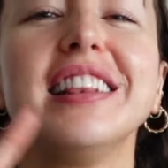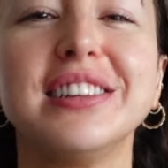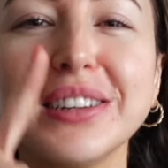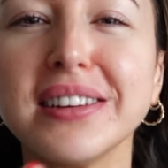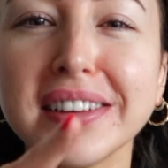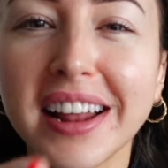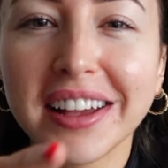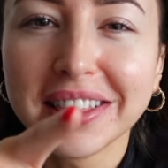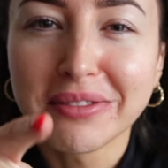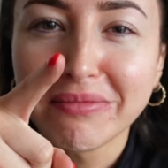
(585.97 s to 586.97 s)
Do you
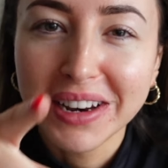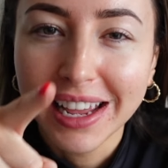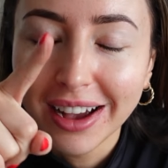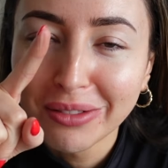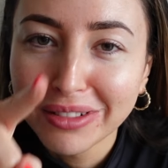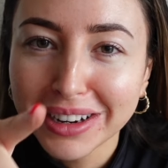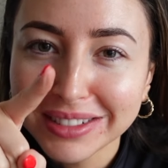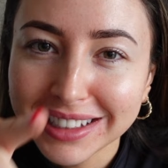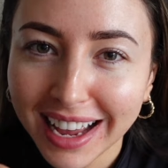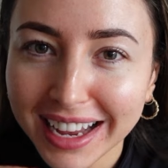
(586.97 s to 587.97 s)
know the money I would have
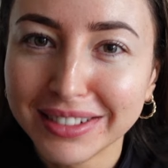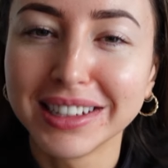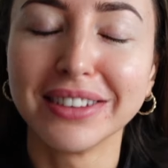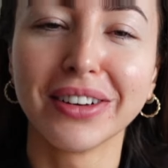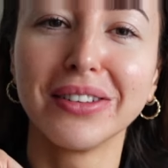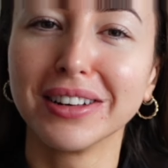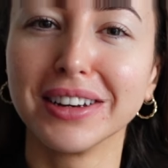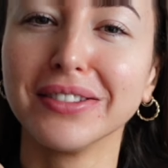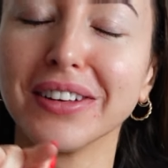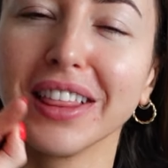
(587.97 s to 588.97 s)
saved if I would
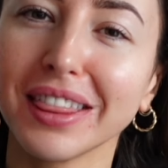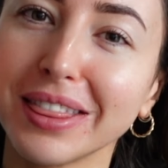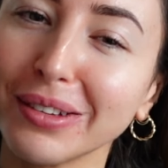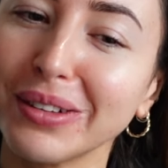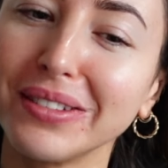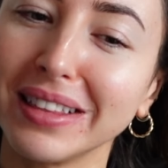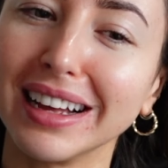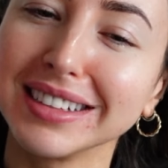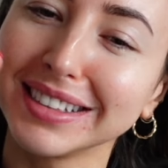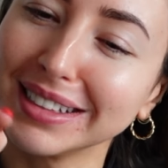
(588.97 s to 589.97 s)
have thought of
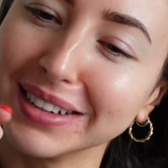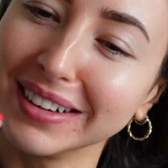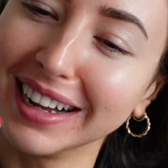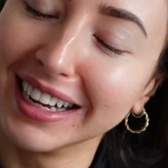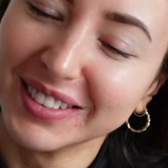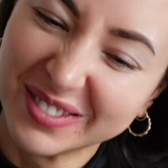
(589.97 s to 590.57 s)
that sooner?